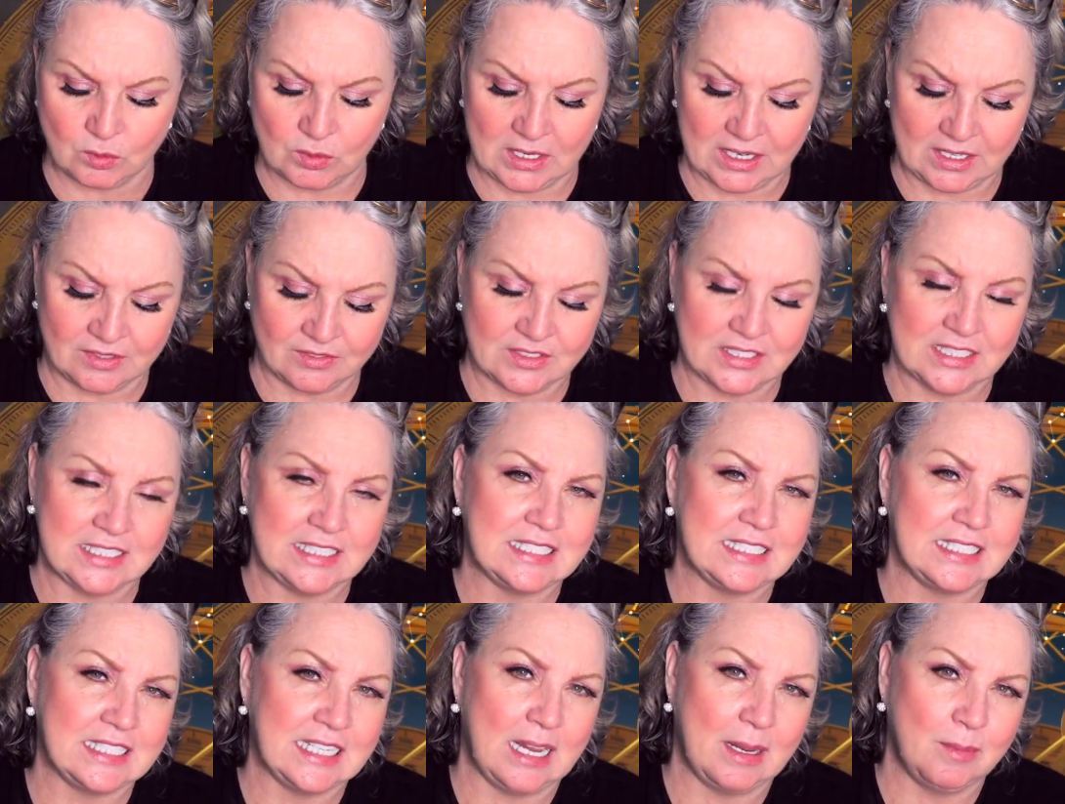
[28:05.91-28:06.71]
We have to
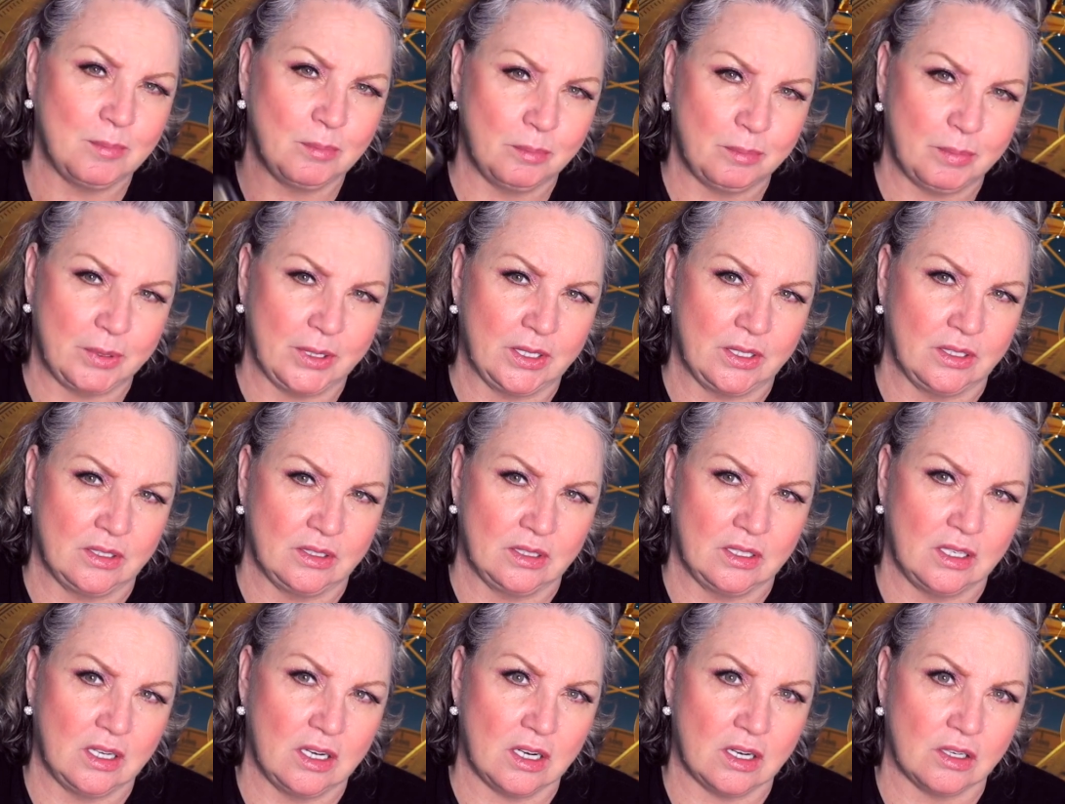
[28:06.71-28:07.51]
temper
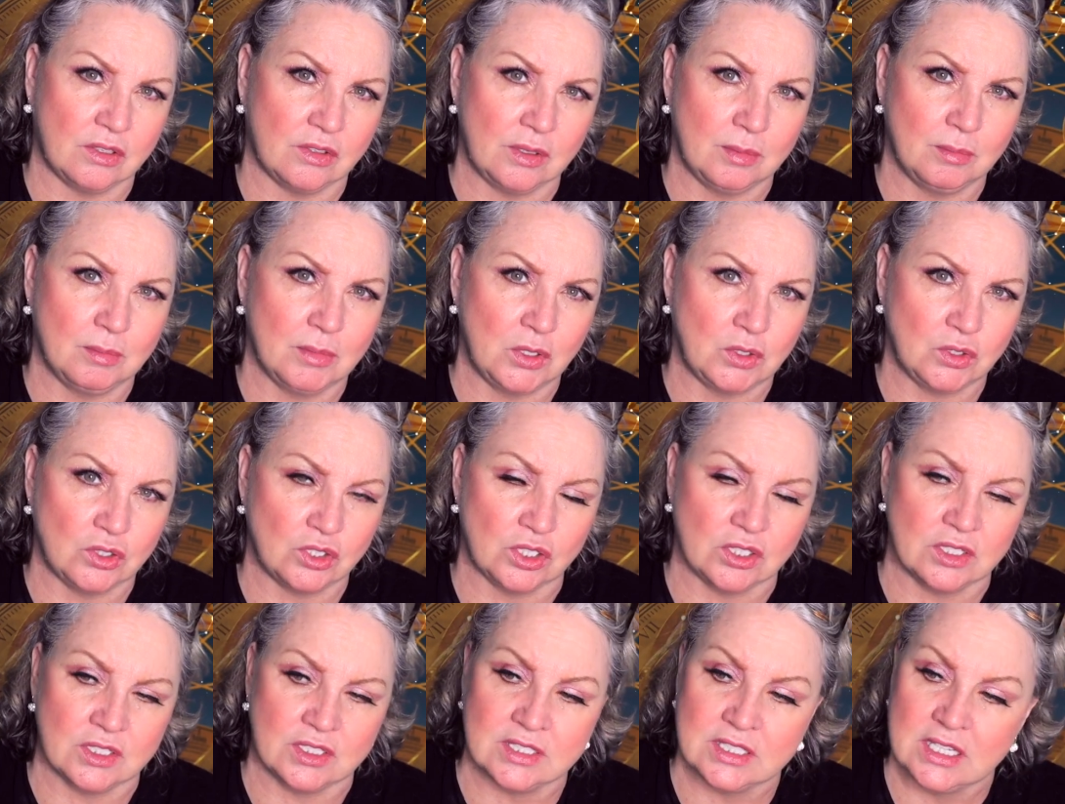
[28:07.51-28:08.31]
our
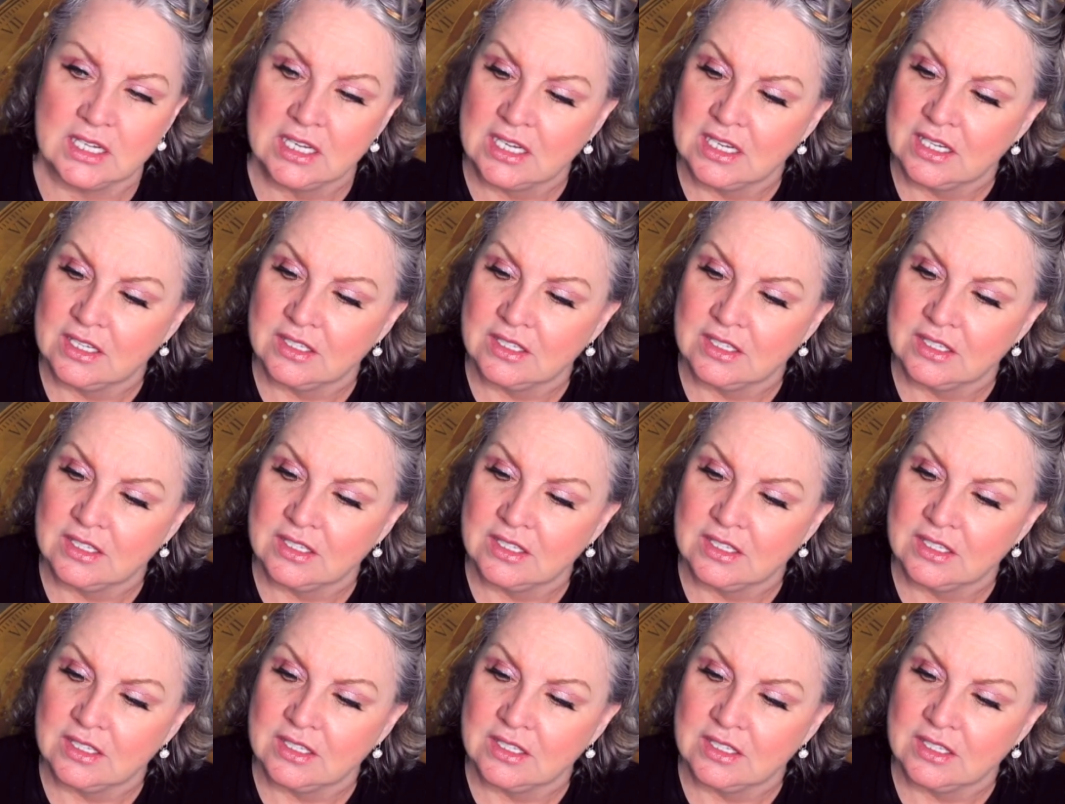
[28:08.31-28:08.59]
emotions.